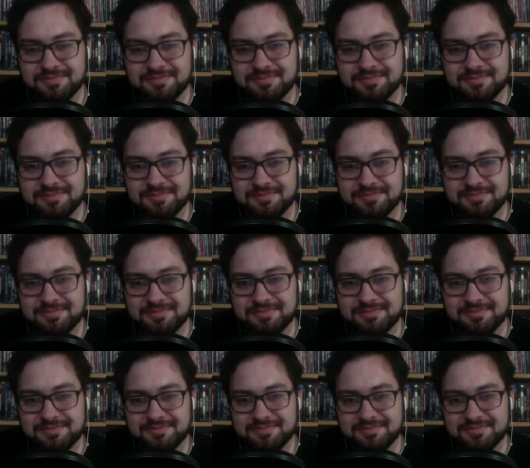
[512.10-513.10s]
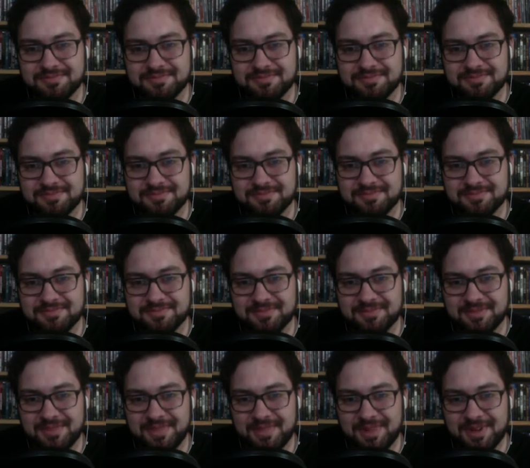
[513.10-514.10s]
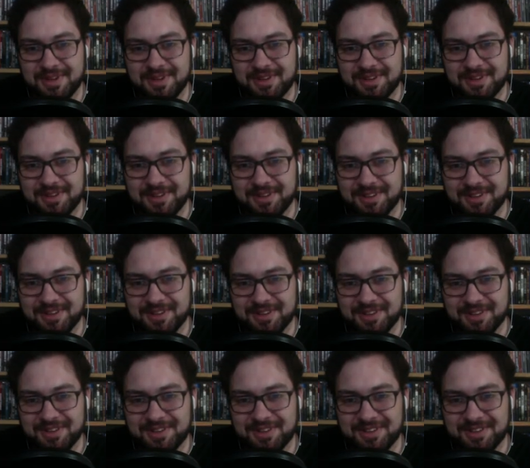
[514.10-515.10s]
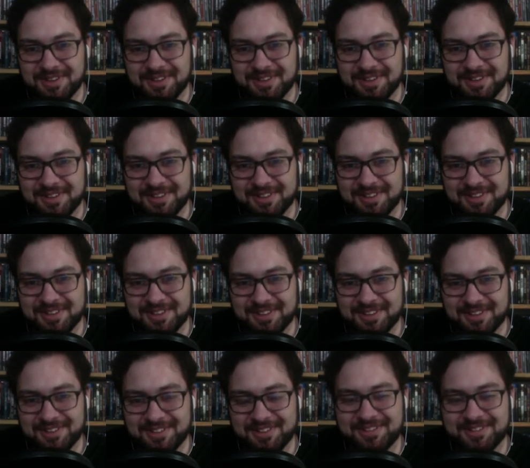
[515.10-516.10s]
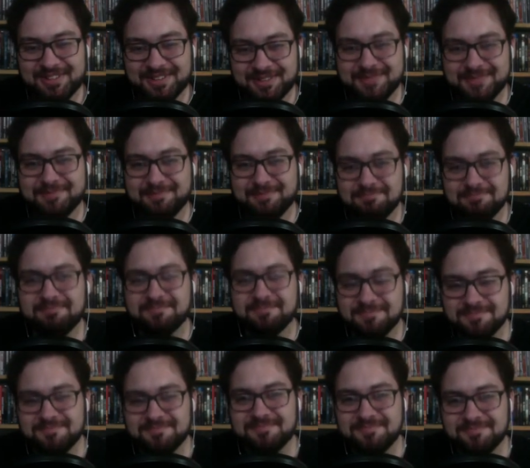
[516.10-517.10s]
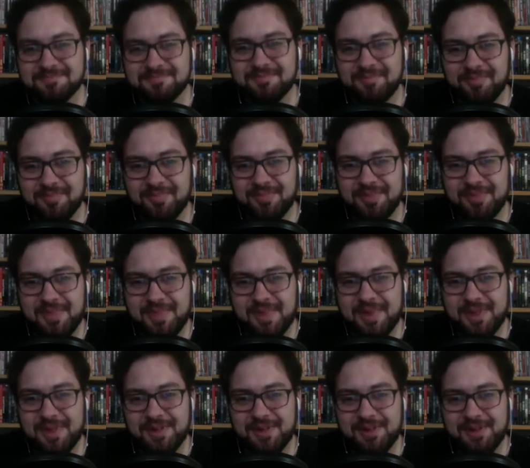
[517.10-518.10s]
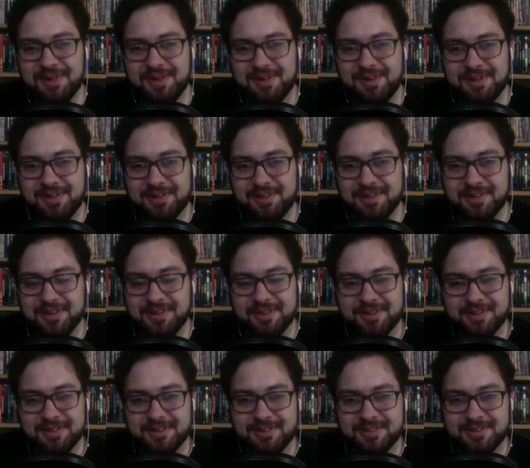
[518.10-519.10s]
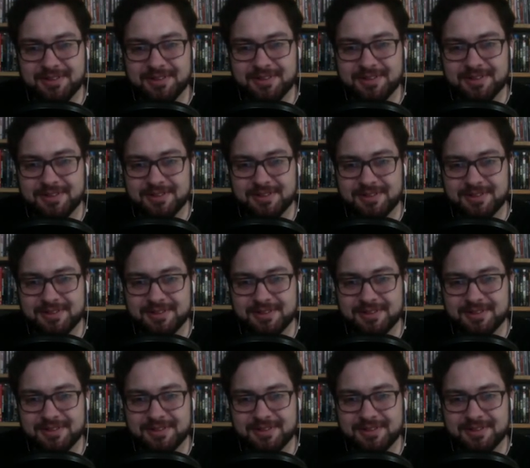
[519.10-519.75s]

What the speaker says: The person shown says nothing.